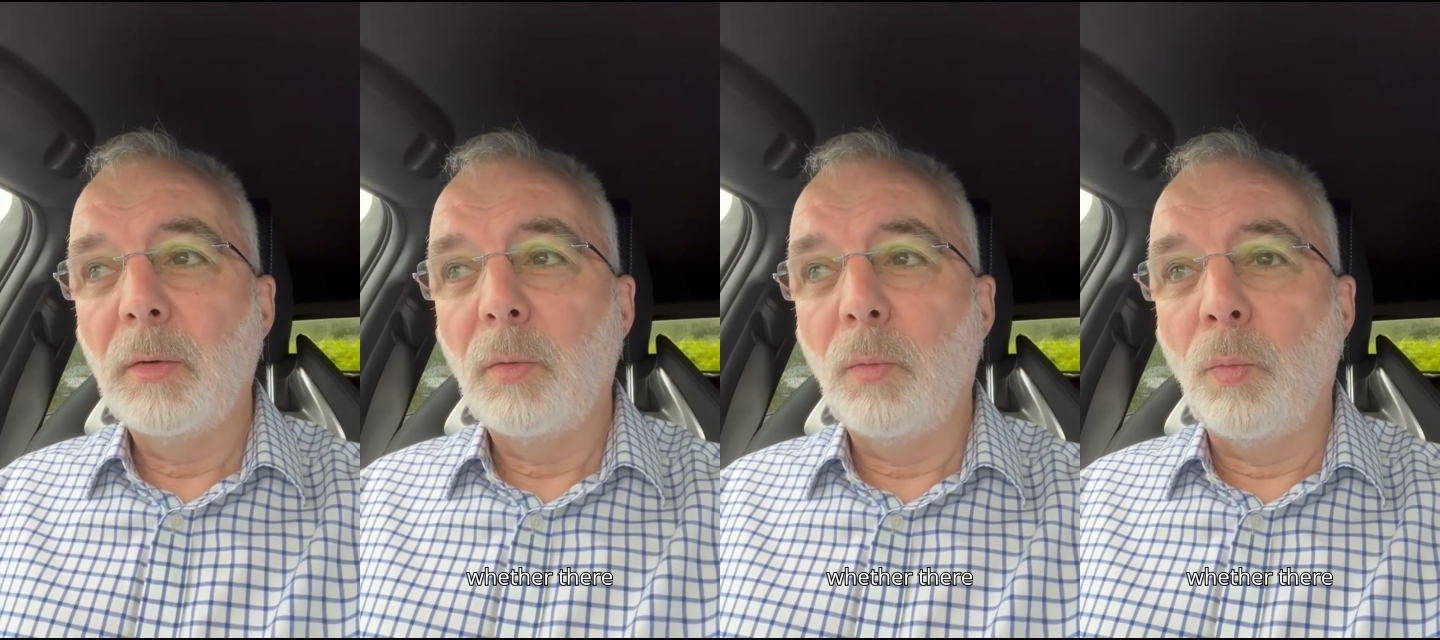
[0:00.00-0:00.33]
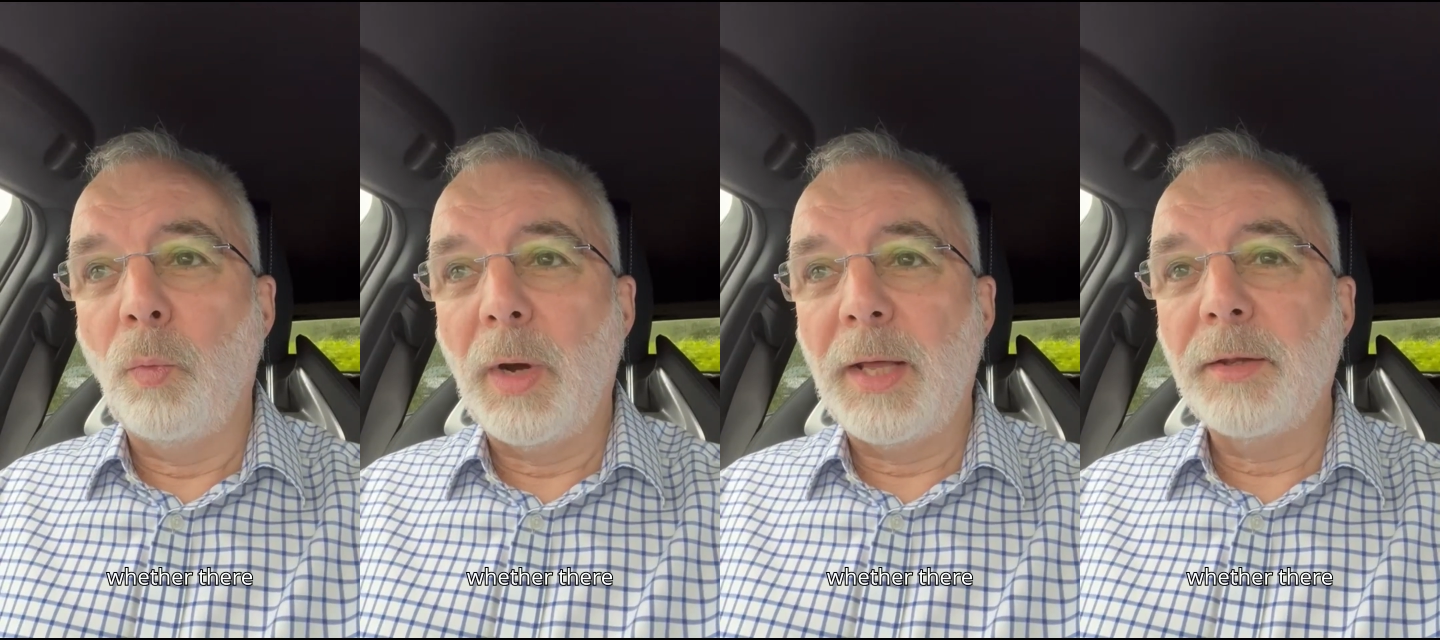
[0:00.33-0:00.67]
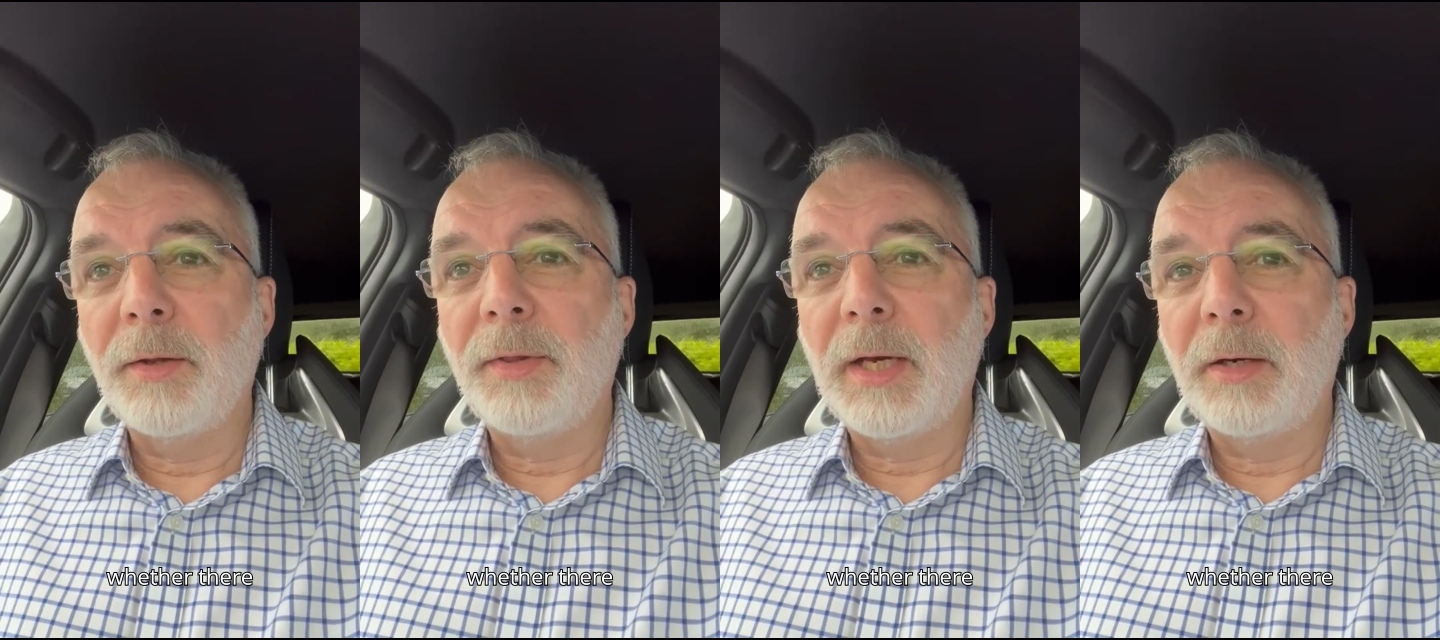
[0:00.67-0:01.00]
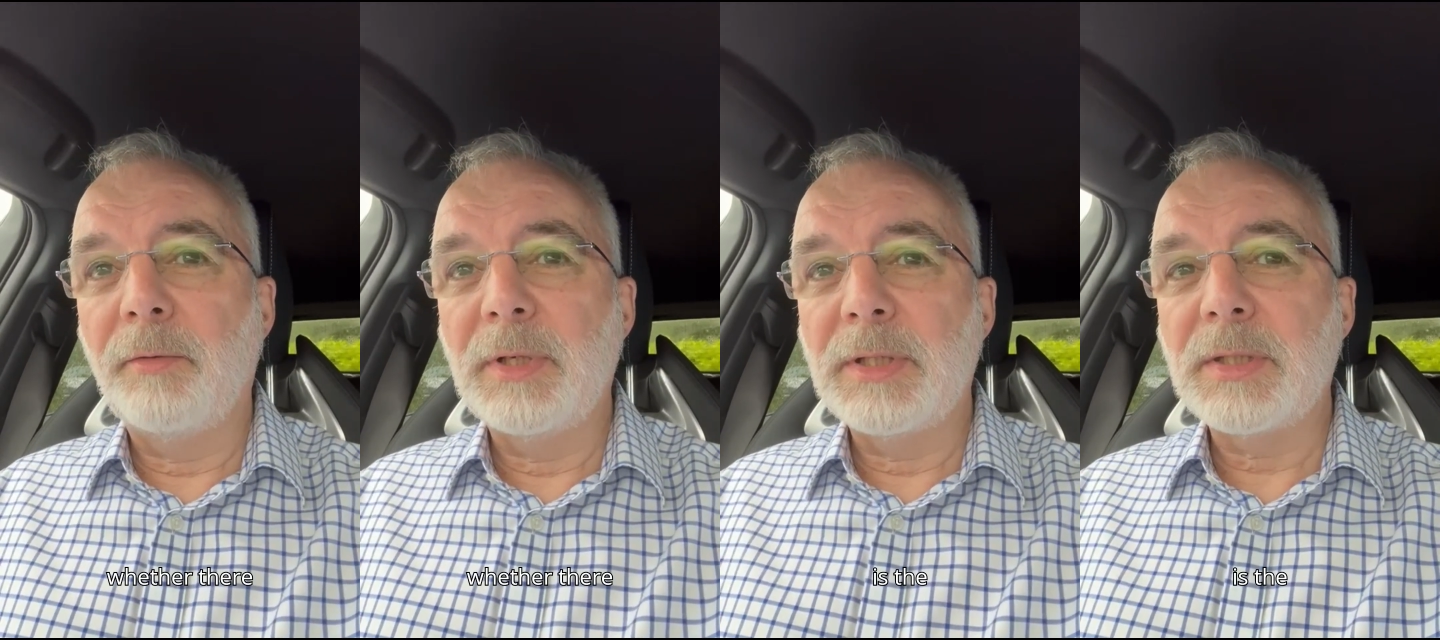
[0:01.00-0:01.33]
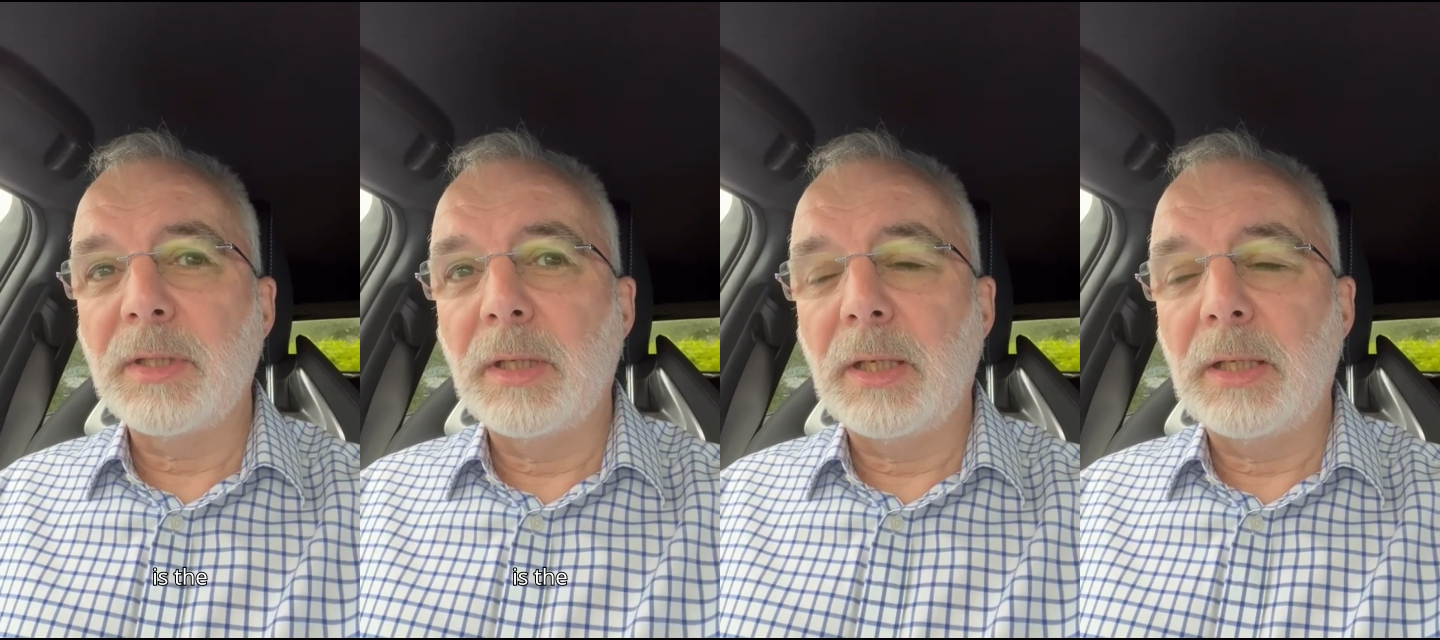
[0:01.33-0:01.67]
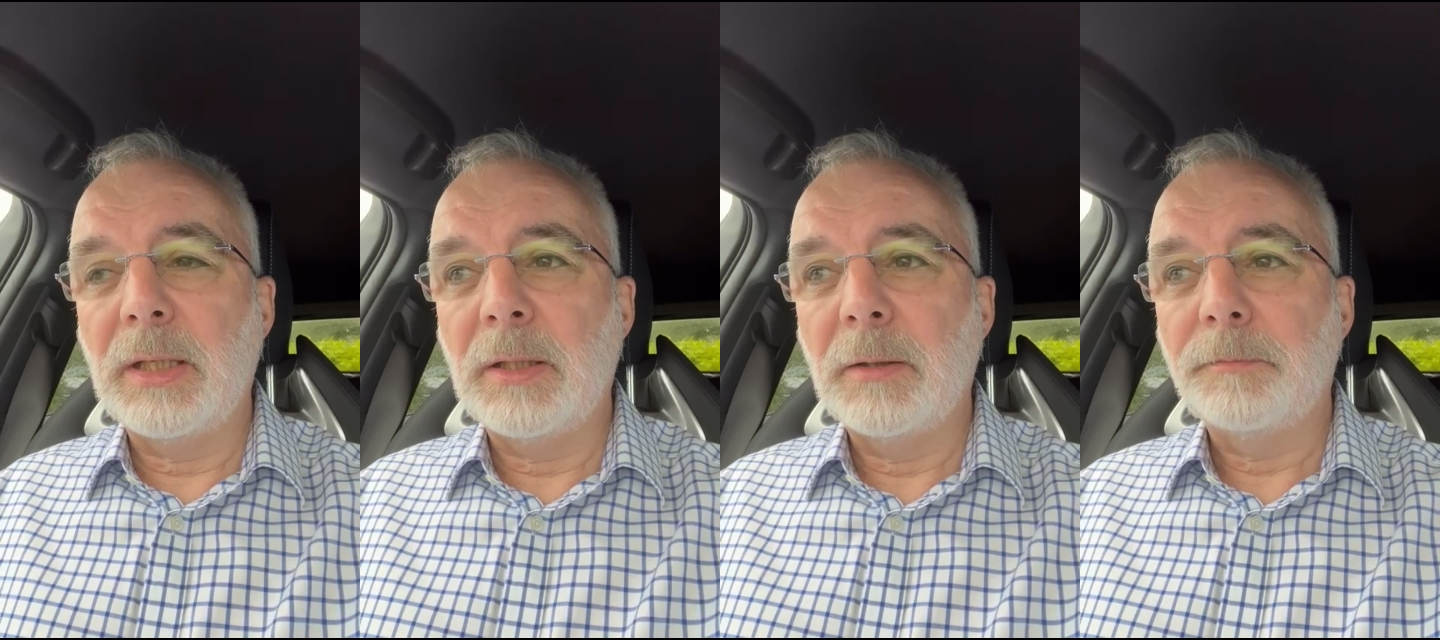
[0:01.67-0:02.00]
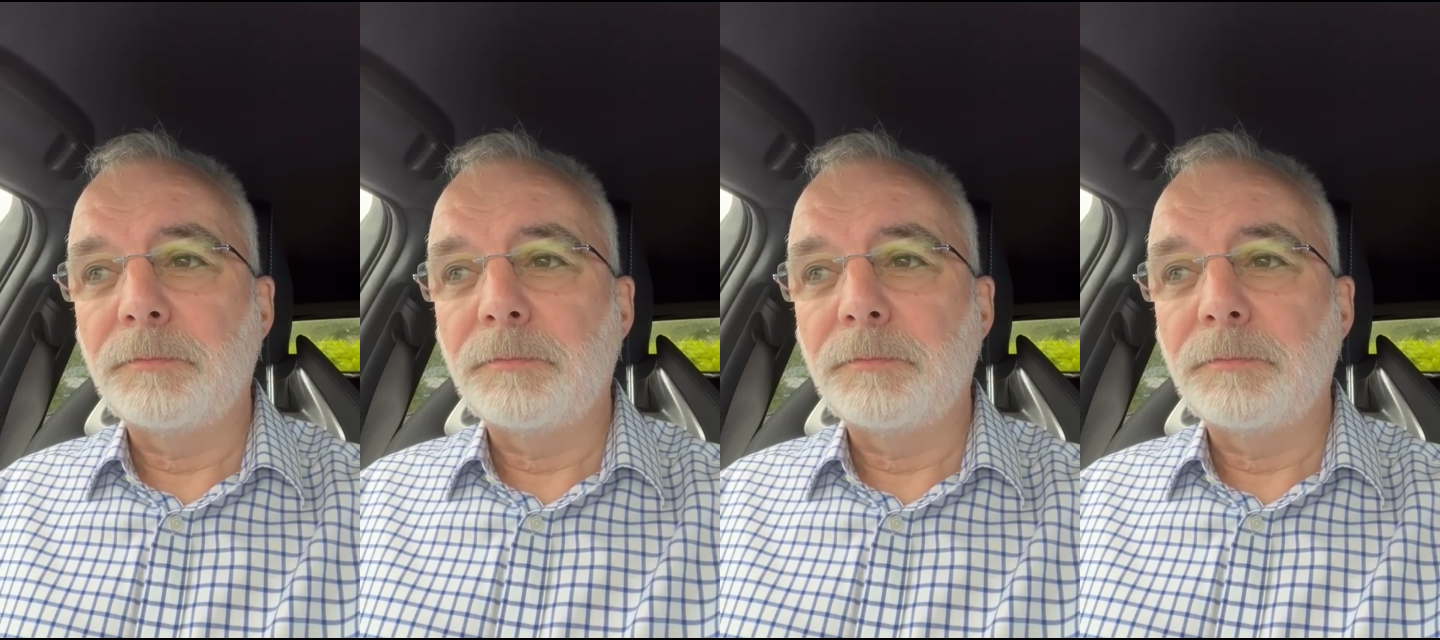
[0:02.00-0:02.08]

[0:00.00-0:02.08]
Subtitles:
whether there is the